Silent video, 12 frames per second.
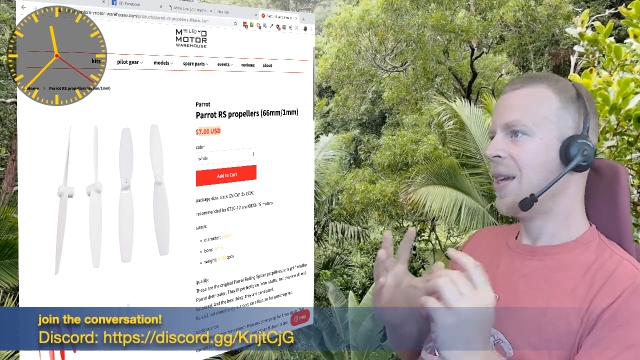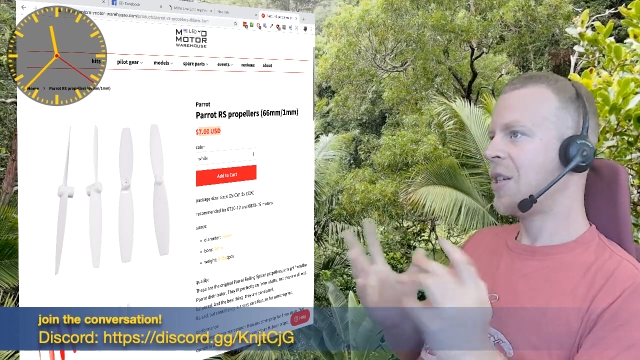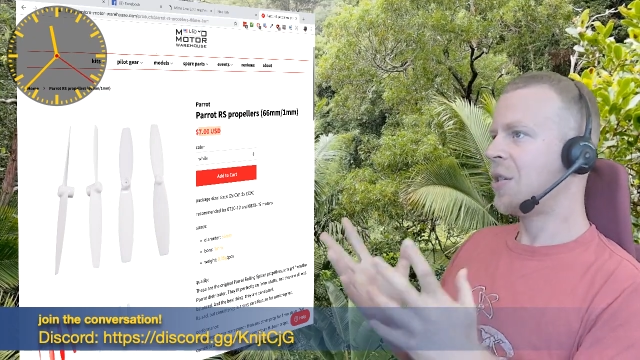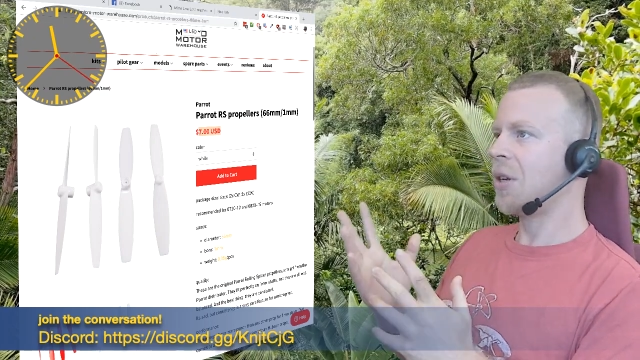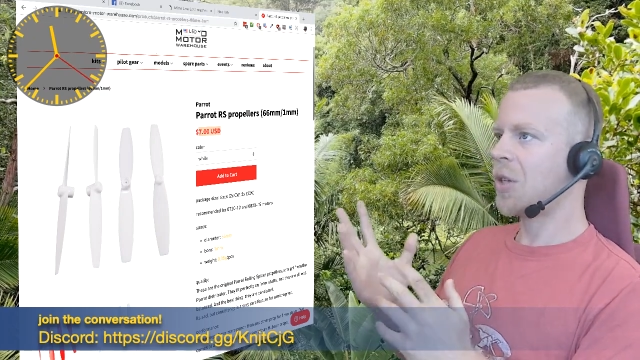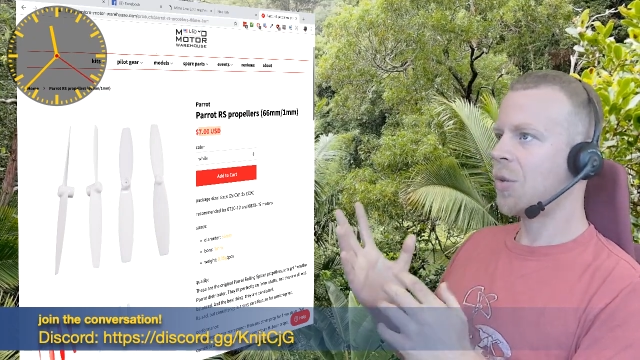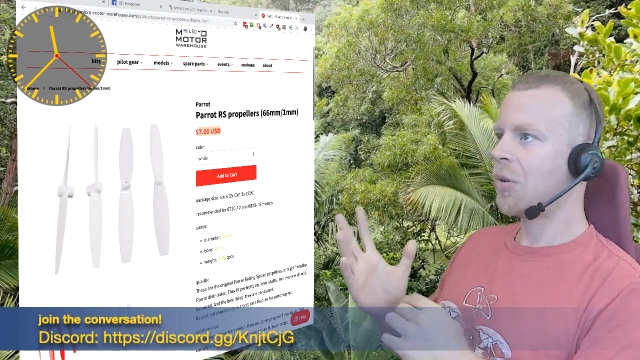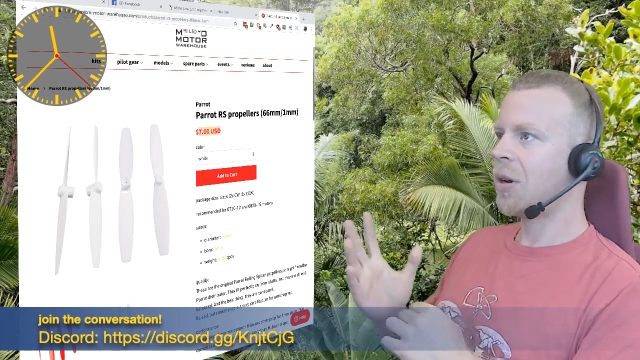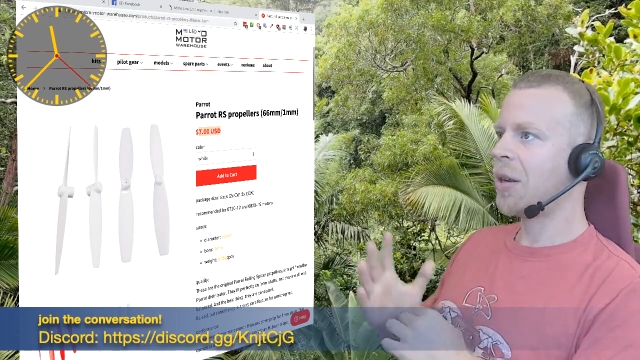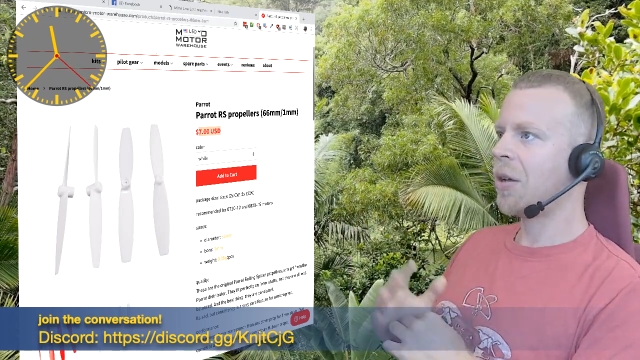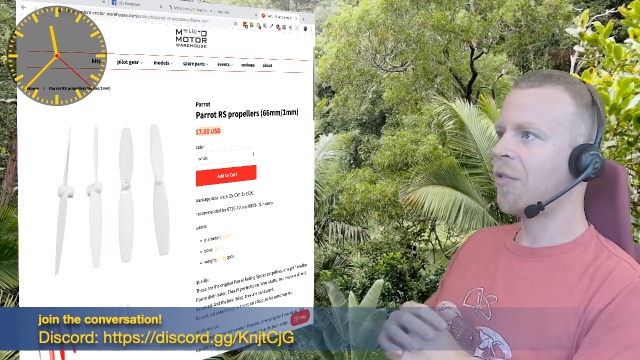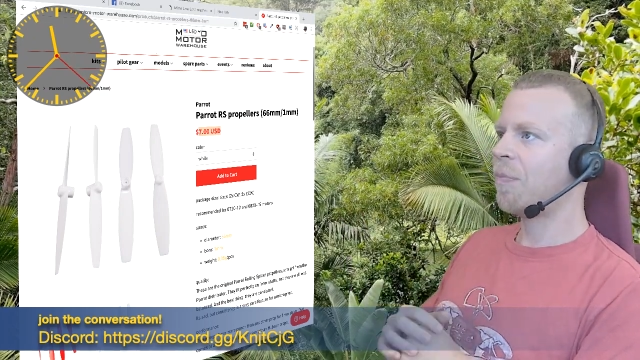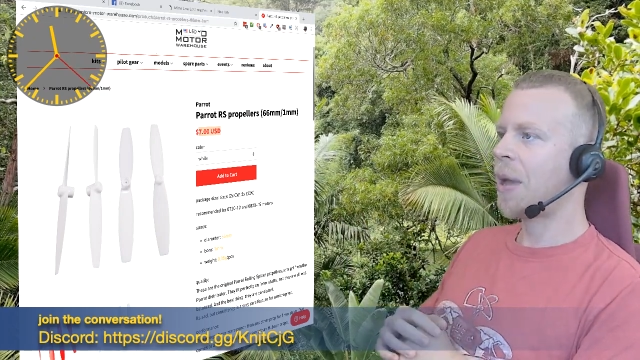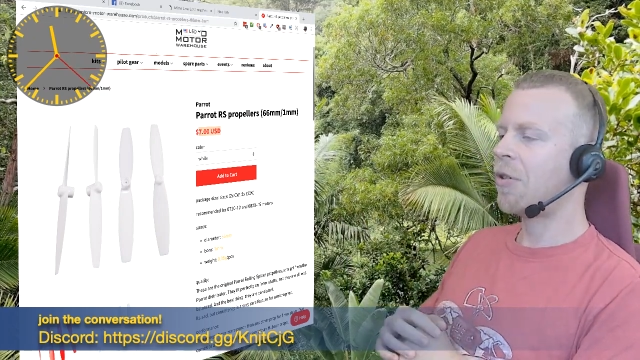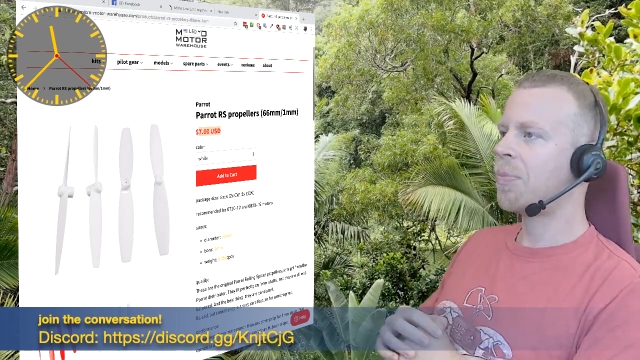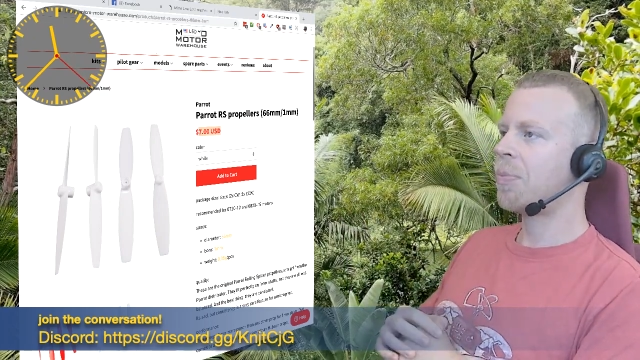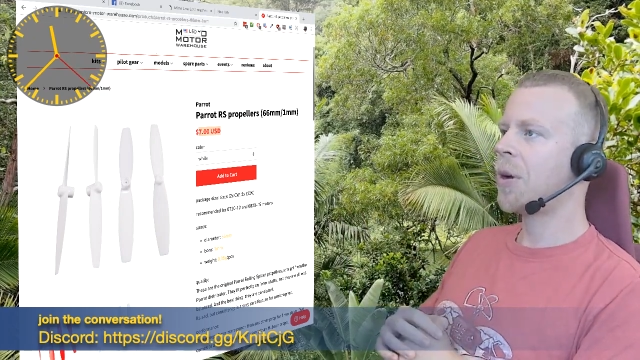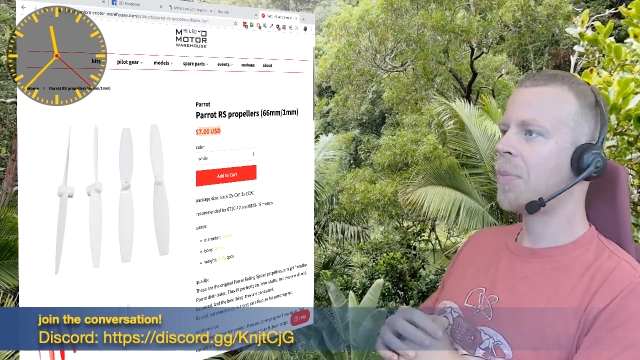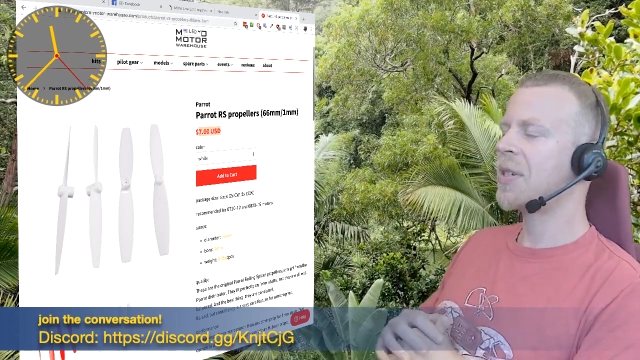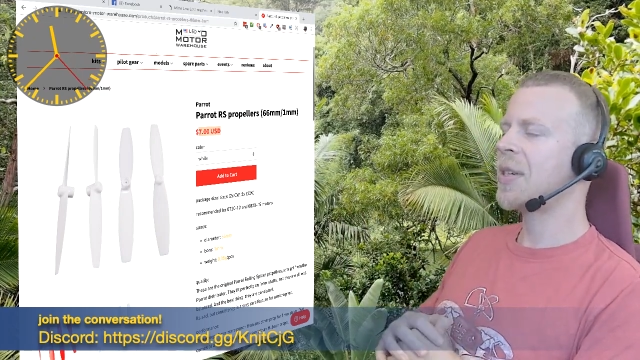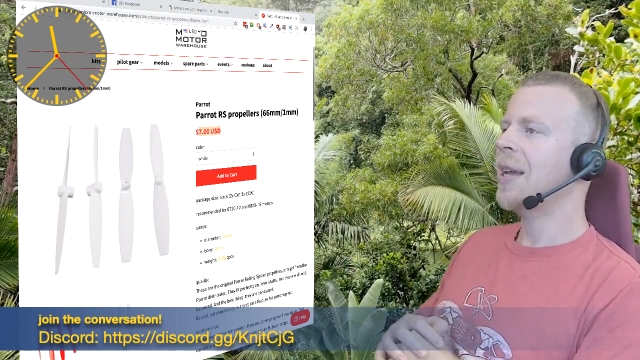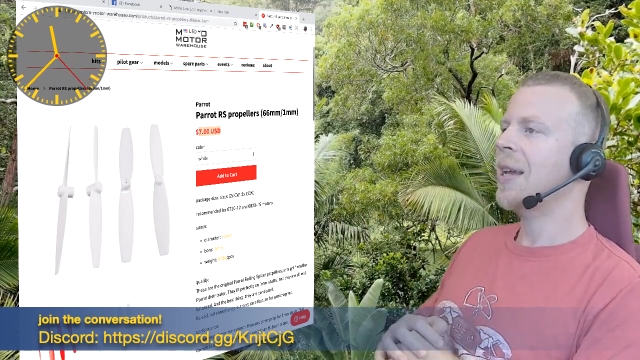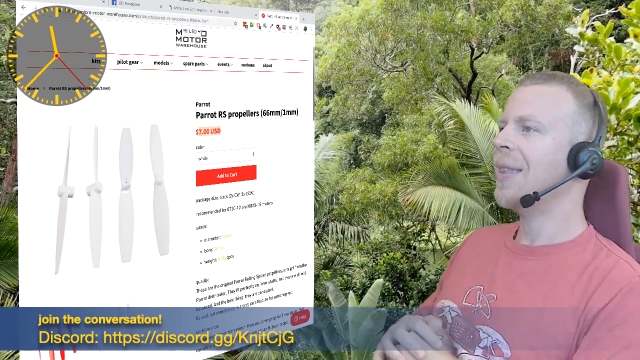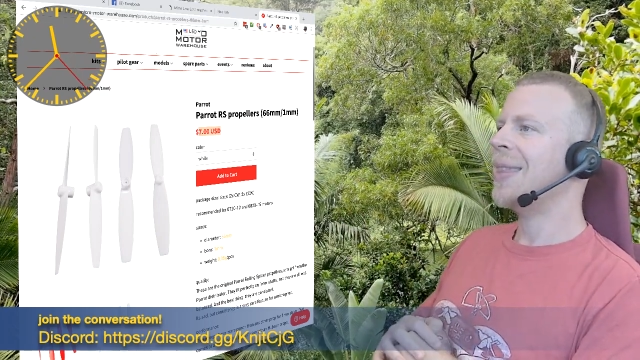As soon as we run out of parrot props,
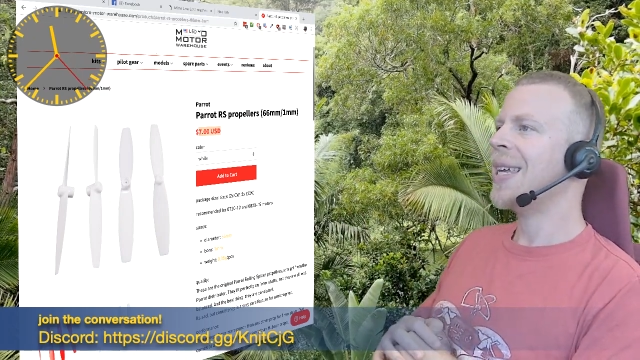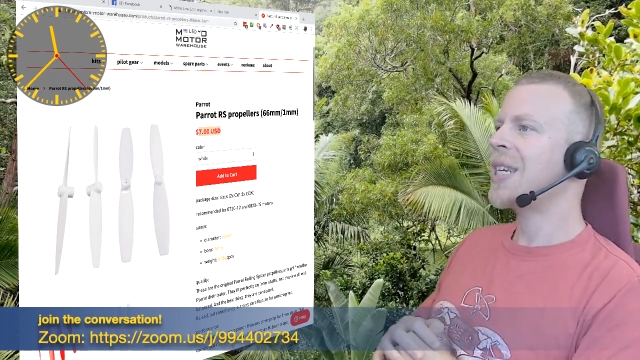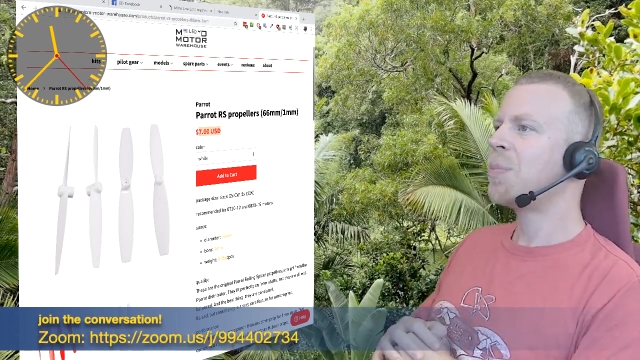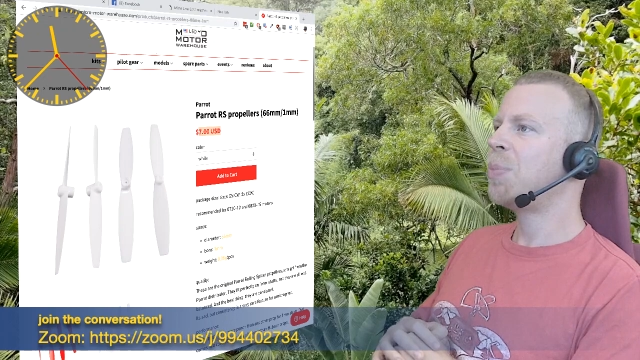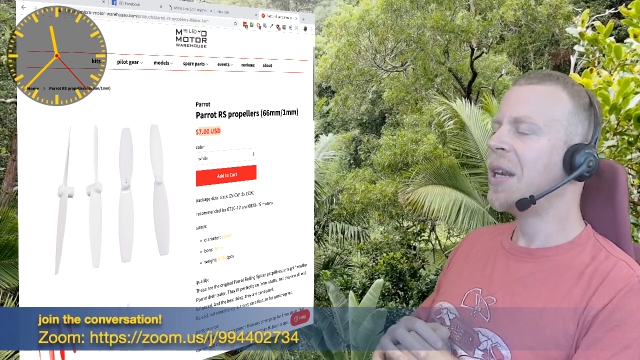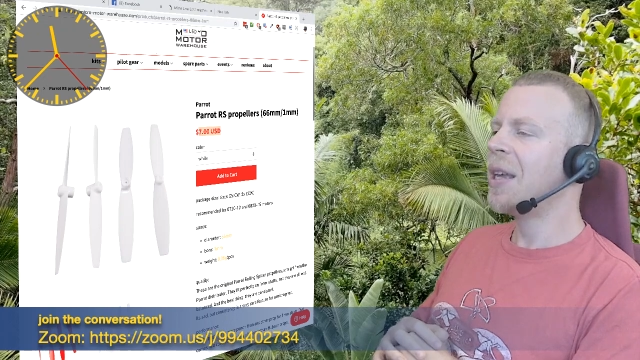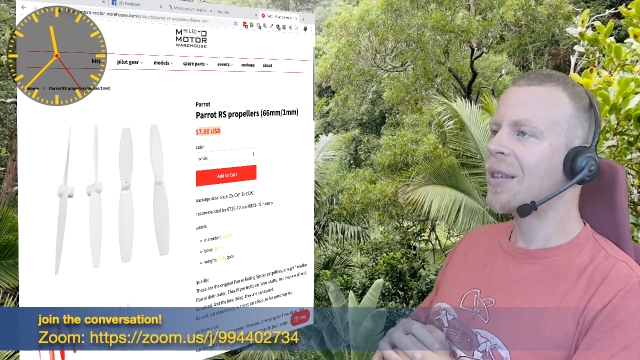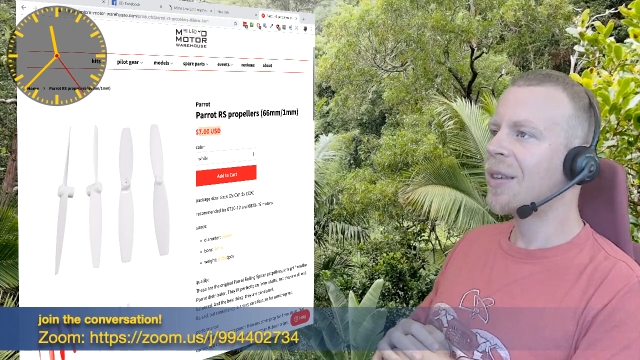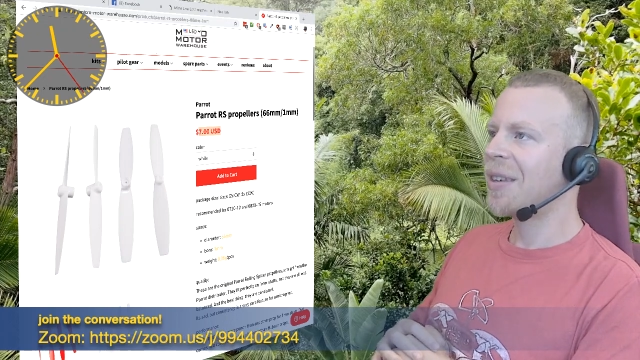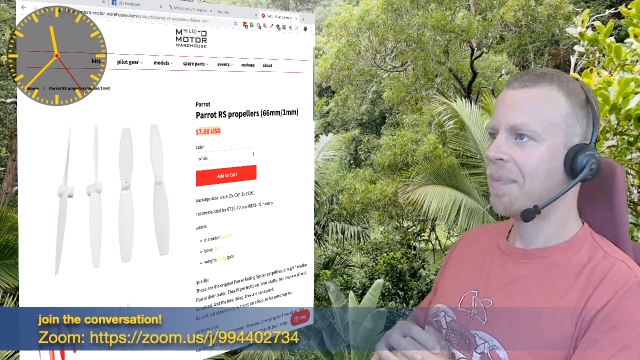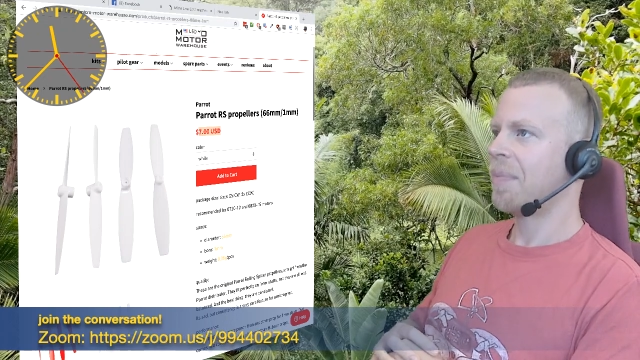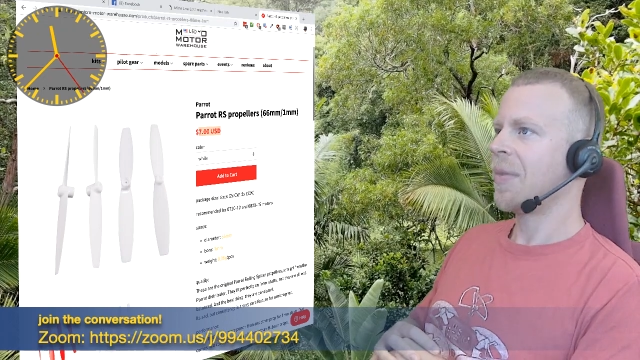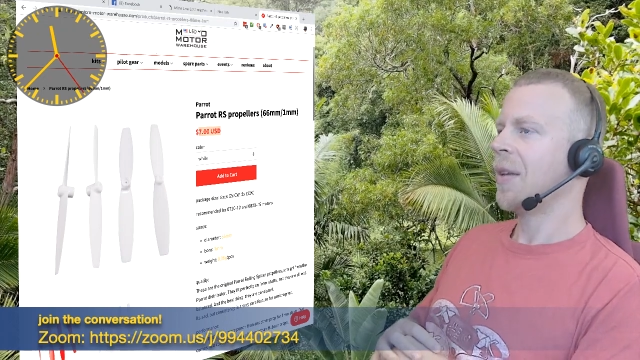that's been it